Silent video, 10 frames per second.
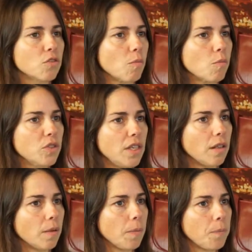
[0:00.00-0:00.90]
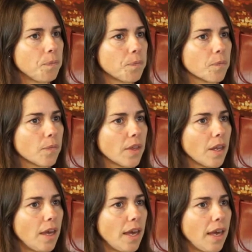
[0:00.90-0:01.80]
from Brazil,
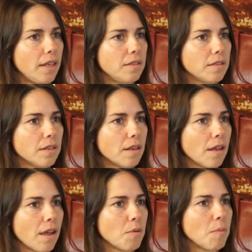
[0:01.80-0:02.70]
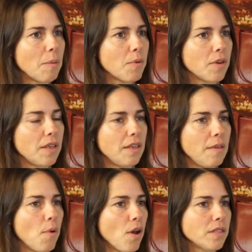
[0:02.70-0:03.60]
and I remember
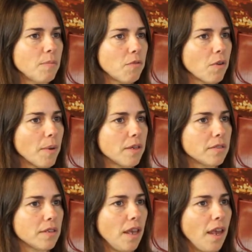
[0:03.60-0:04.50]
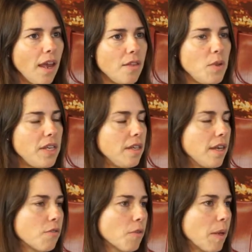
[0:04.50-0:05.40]
he bought something from us, and we didn't
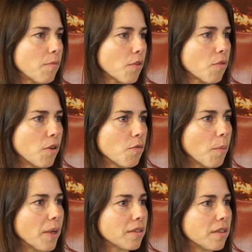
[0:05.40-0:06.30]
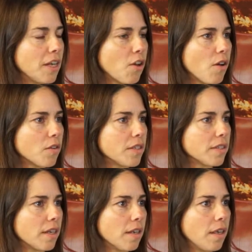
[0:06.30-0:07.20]
hear from him for 3 or 4 months. Then he called and he
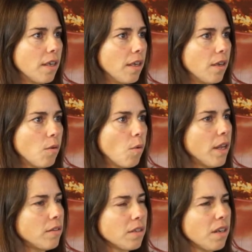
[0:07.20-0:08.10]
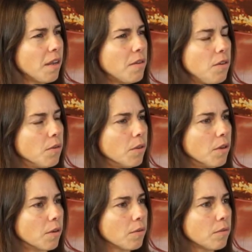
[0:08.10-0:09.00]
said, what else can I do, you
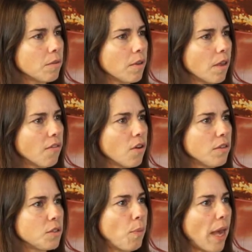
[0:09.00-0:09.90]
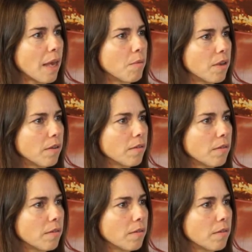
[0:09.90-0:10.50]
know? I've got this bag, but